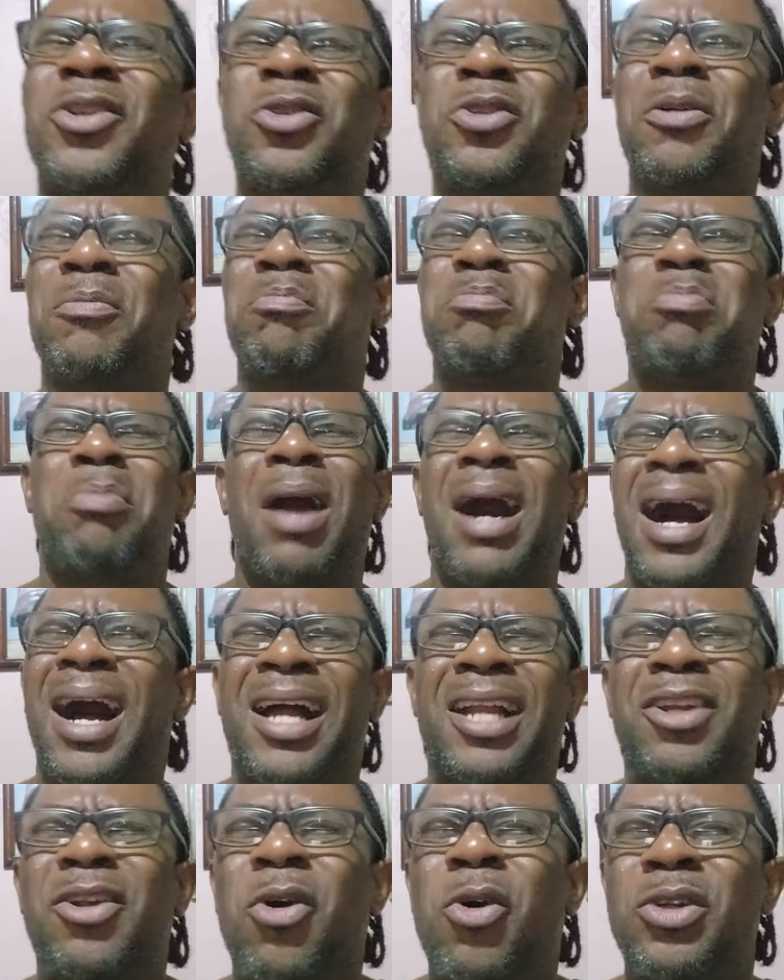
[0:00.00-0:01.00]
to
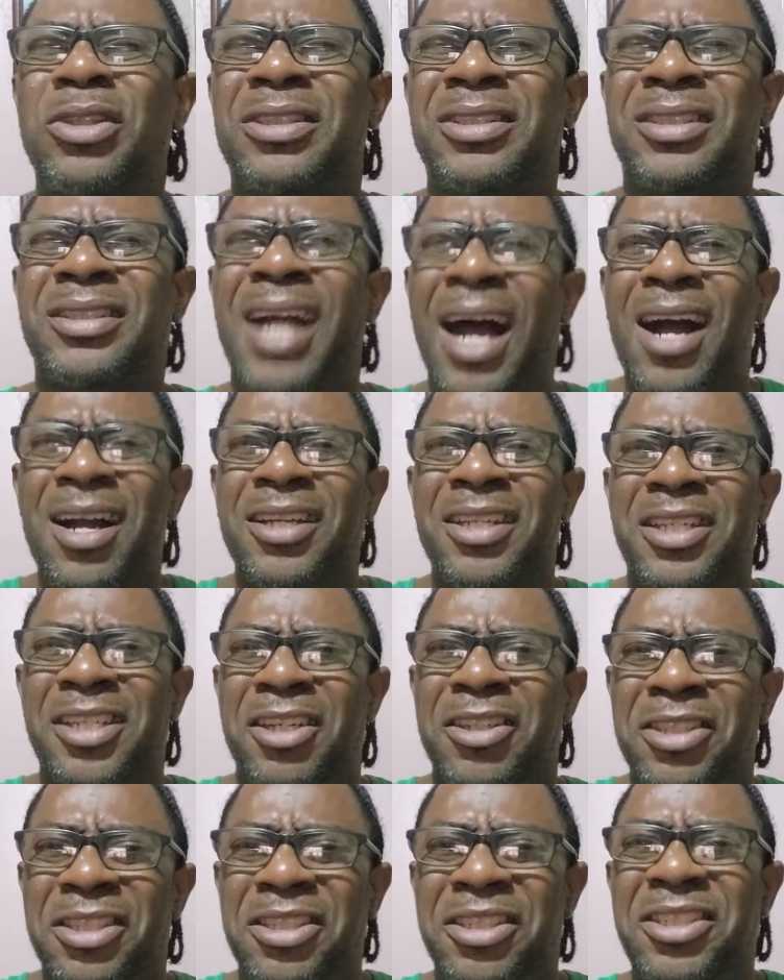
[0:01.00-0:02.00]
ball out, thank
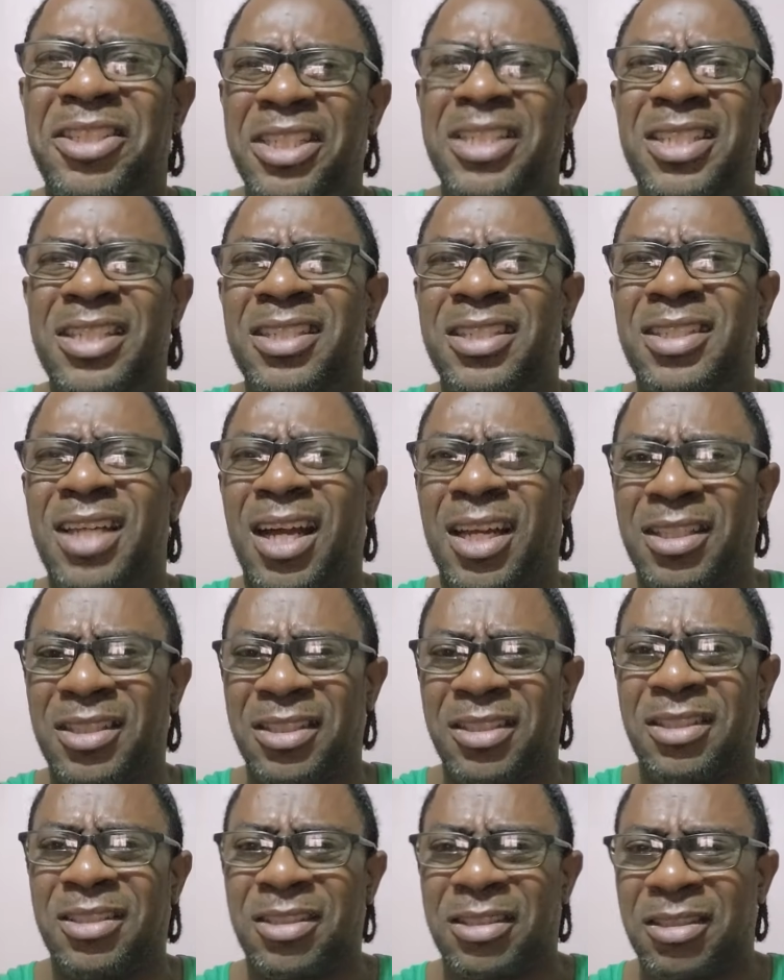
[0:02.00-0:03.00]
you,
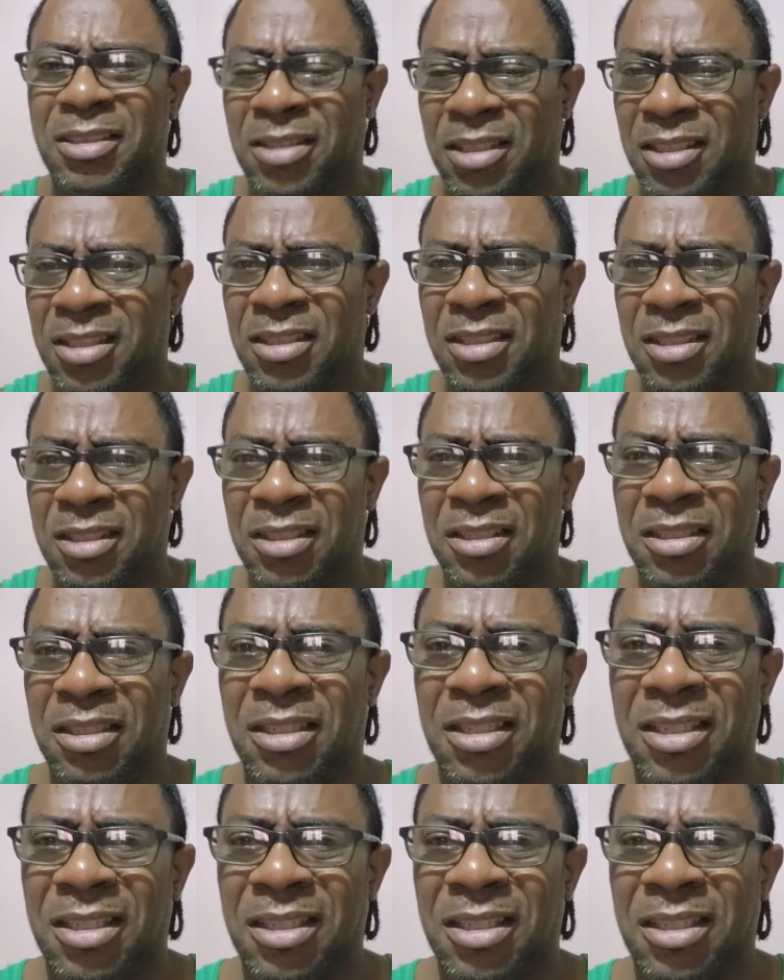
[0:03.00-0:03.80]
Jesus. The